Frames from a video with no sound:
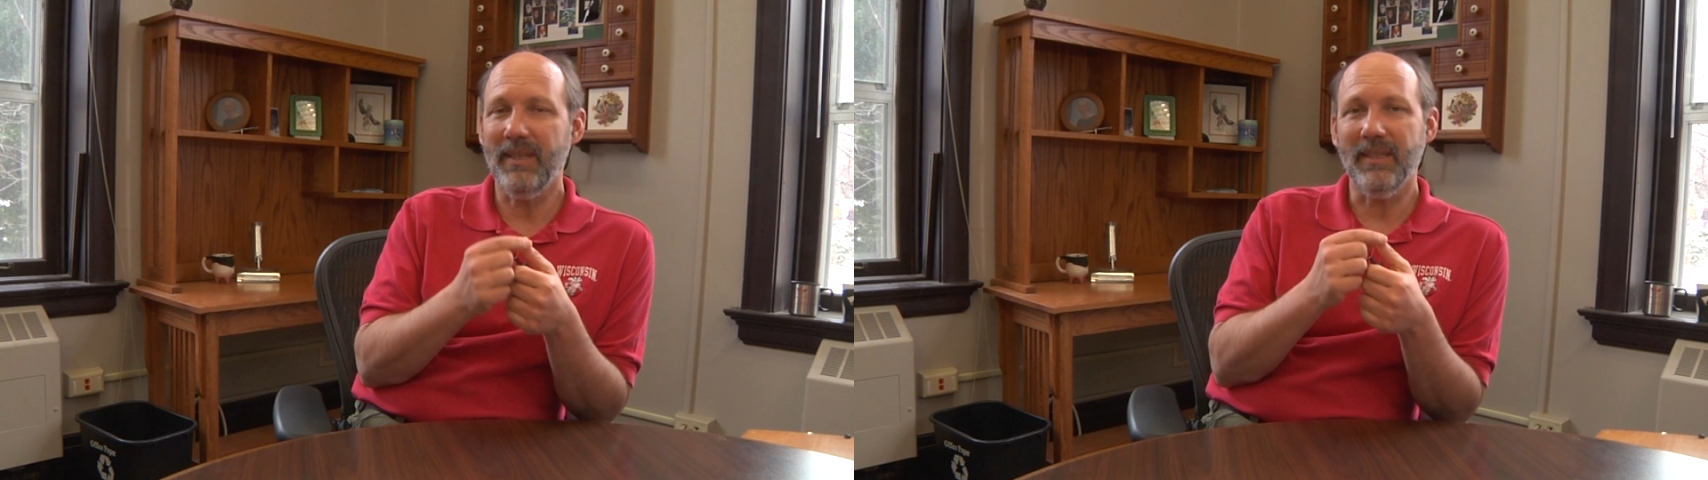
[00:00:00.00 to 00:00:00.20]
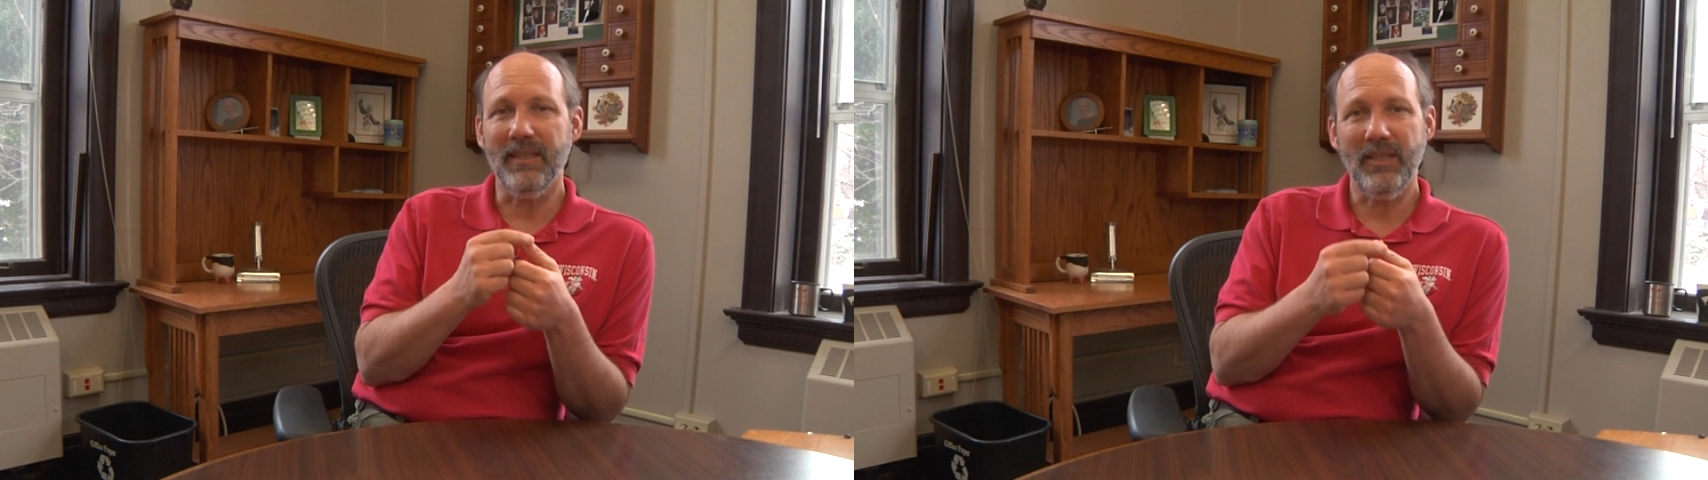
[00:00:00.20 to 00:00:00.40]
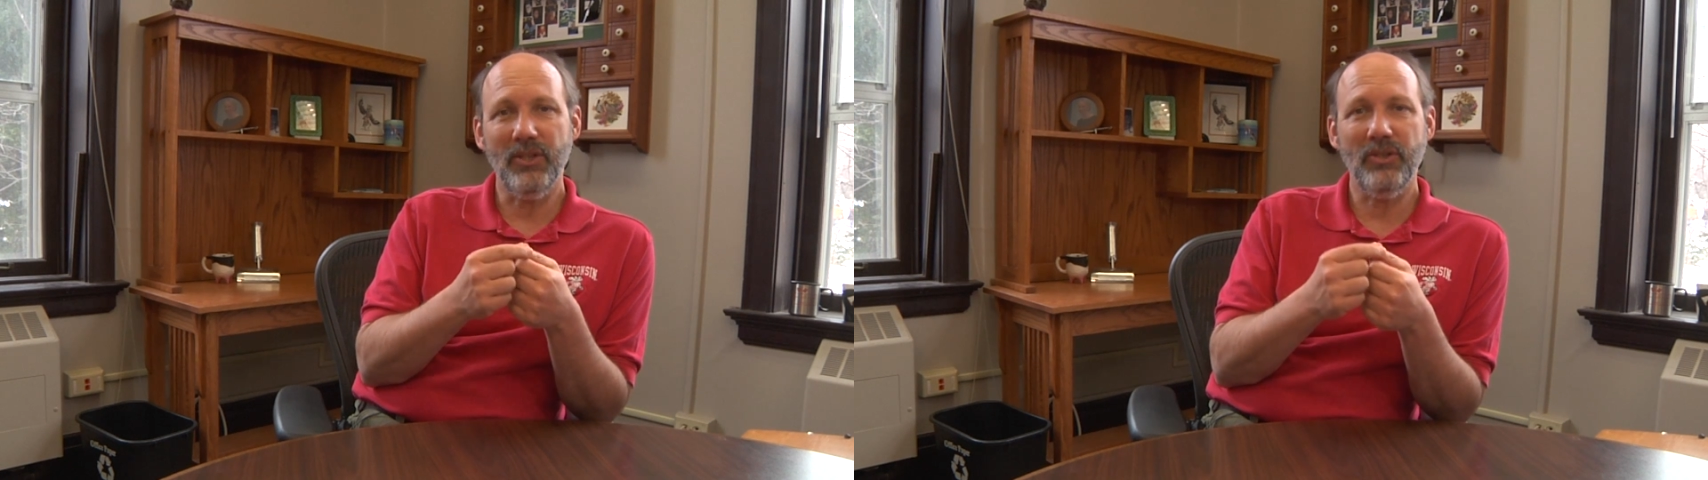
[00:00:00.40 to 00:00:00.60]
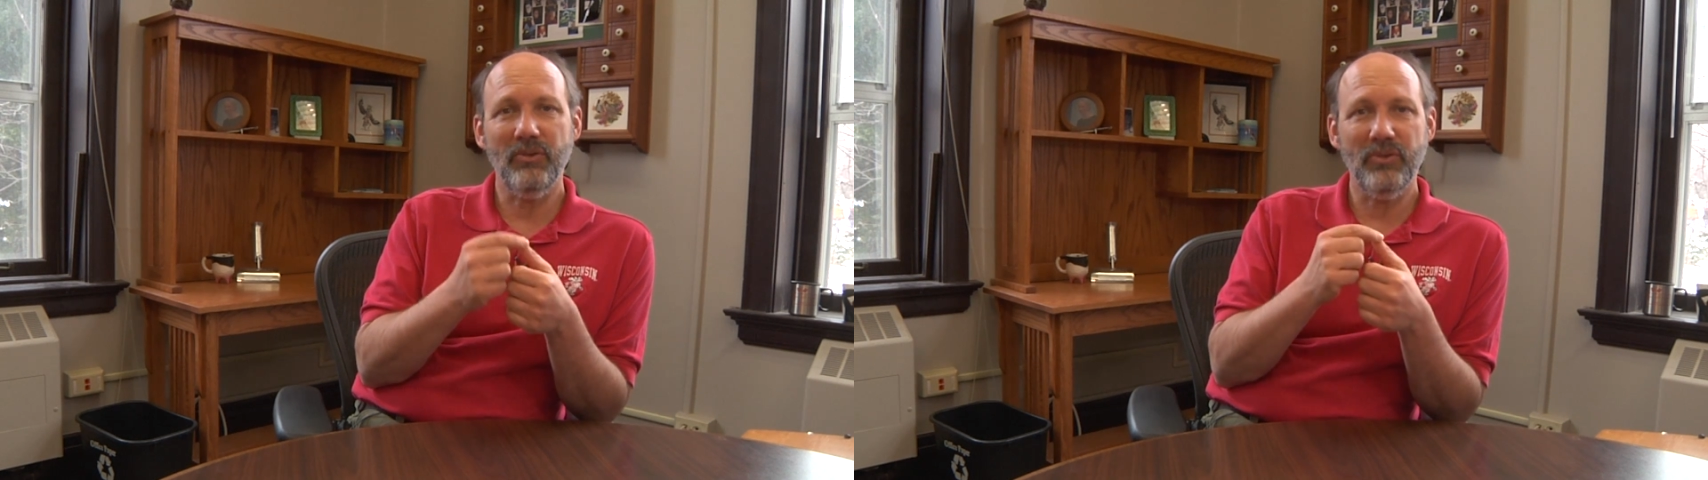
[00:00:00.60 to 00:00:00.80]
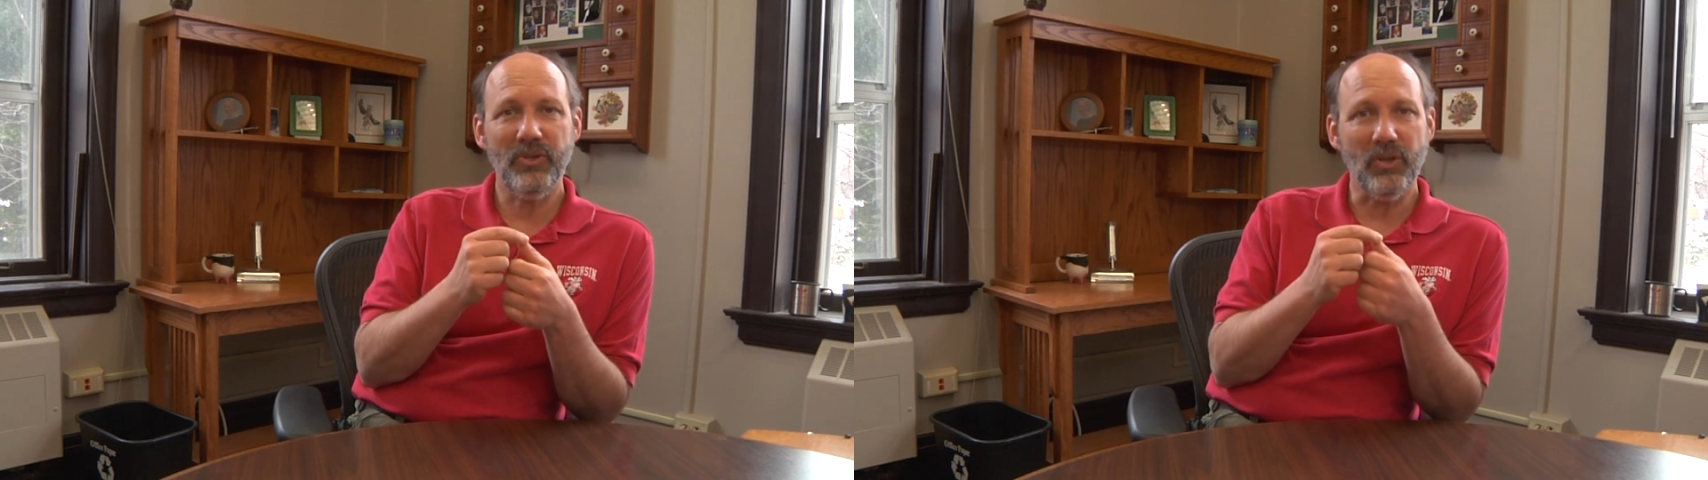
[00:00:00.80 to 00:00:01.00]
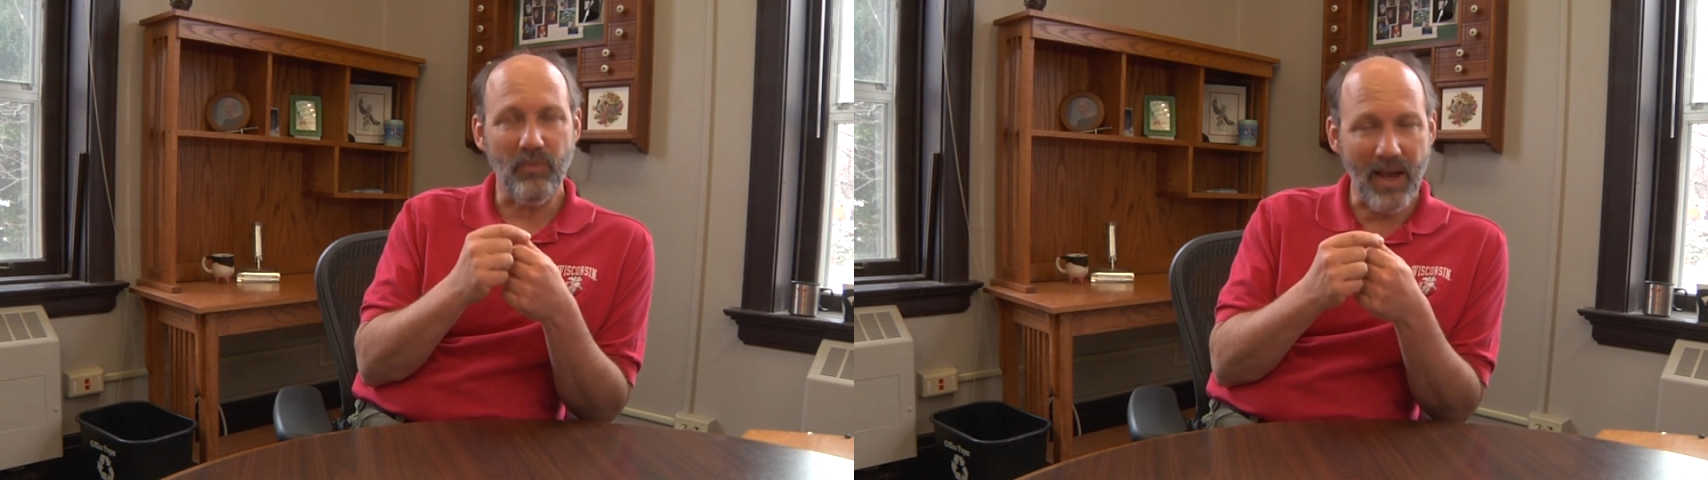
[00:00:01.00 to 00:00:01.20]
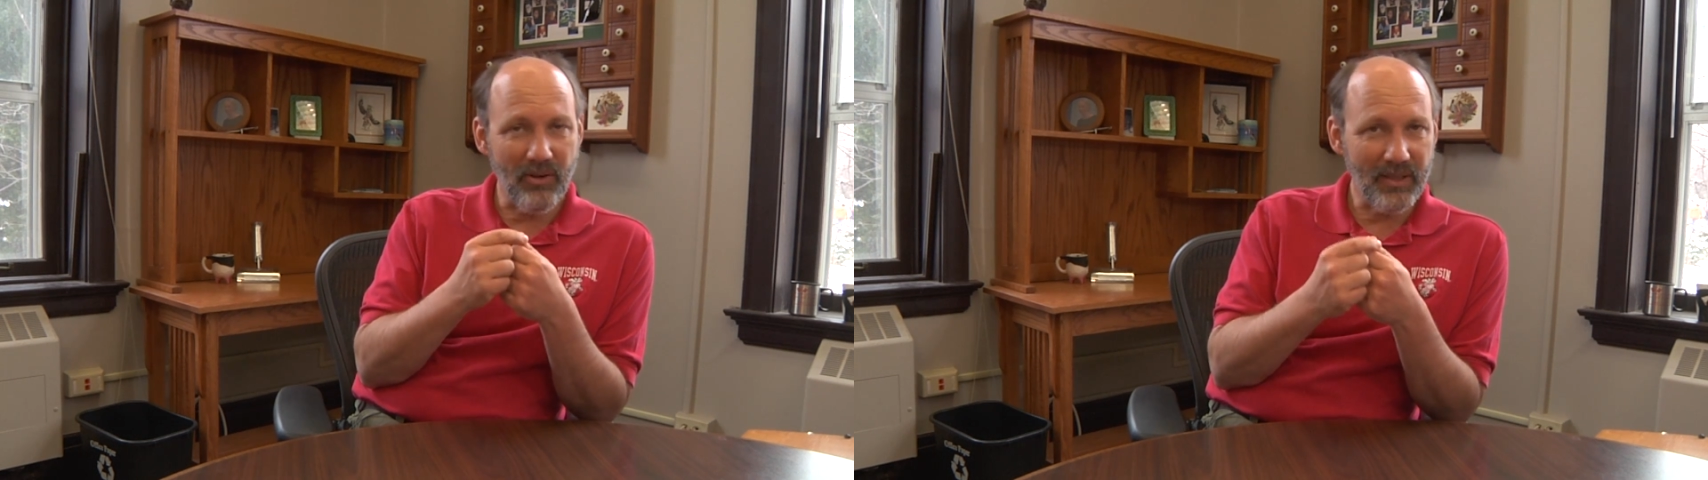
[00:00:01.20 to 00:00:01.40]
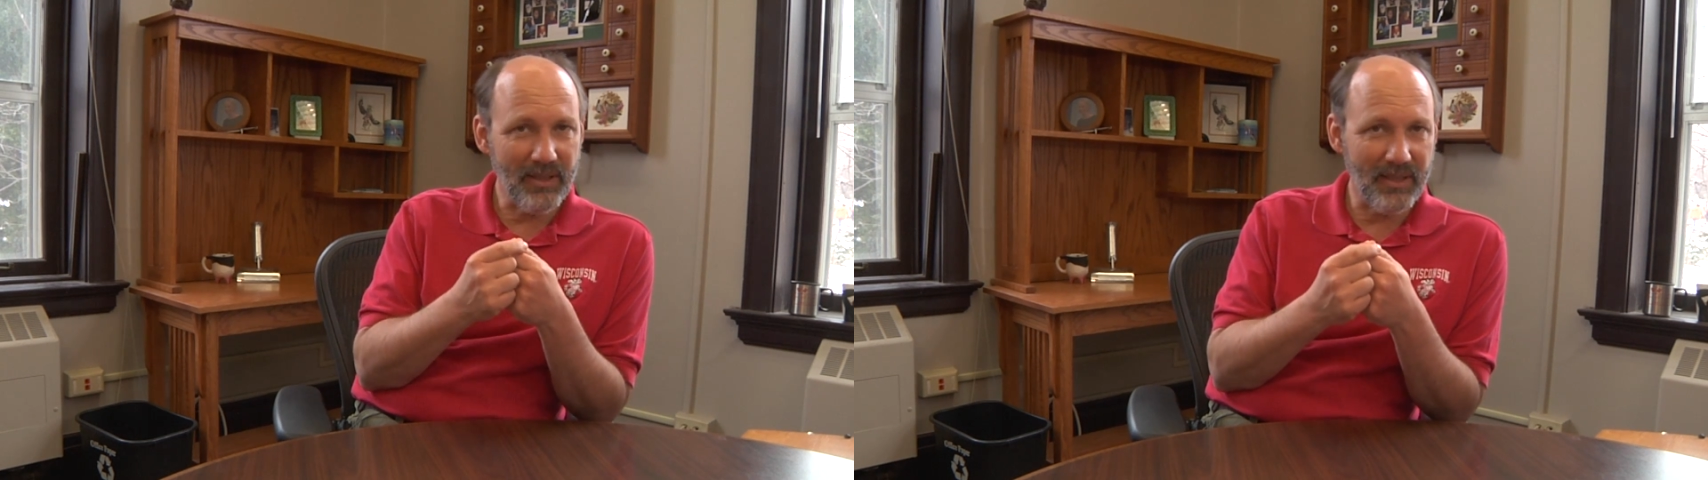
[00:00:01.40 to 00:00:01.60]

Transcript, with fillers: in the tissues surrounding